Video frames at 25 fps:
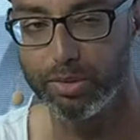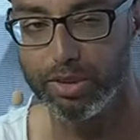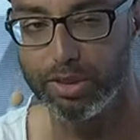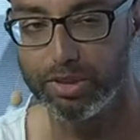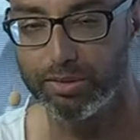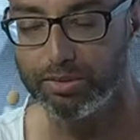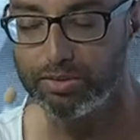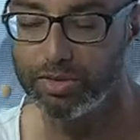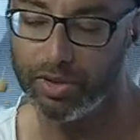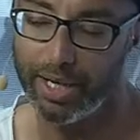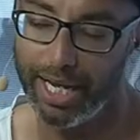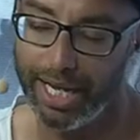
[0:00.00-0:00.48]
on
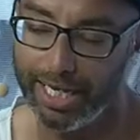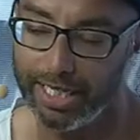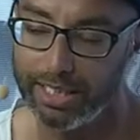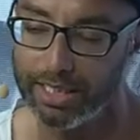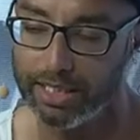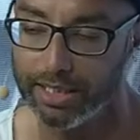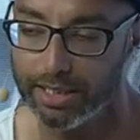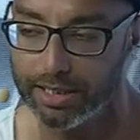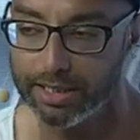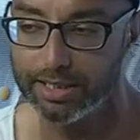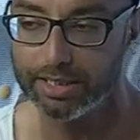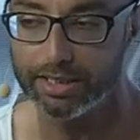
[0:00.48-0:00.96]
it, so
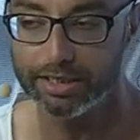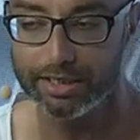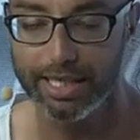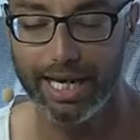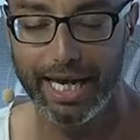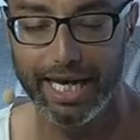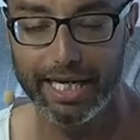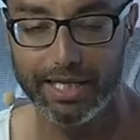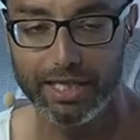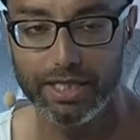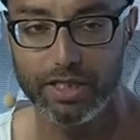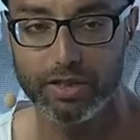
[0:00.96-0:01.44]
8 years.
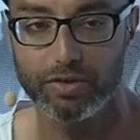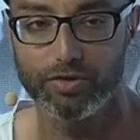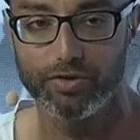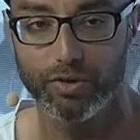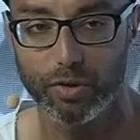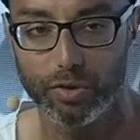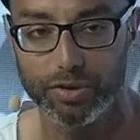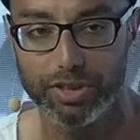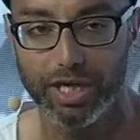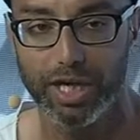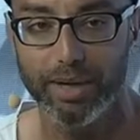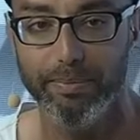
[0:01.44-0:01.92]
8 years
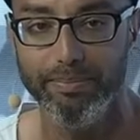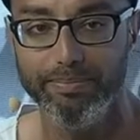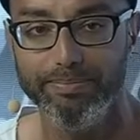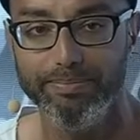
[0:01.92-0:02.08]
full-time.